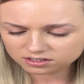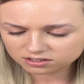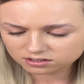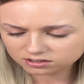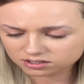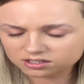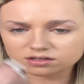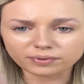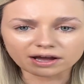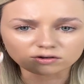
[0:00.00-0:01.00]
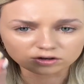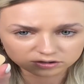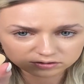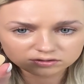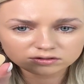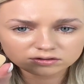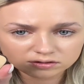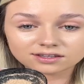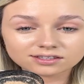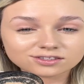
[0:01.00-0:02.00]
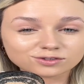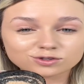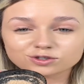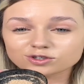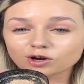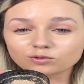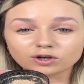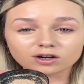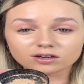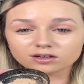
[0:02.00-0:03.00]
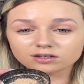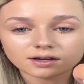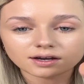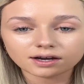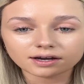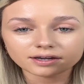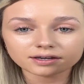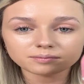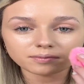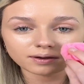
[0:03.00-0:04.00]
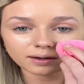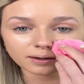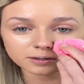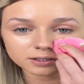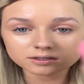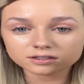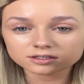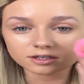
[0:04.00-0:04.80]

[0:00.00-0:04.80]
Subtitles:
This looks so dark. I am actually terrified, but let's see.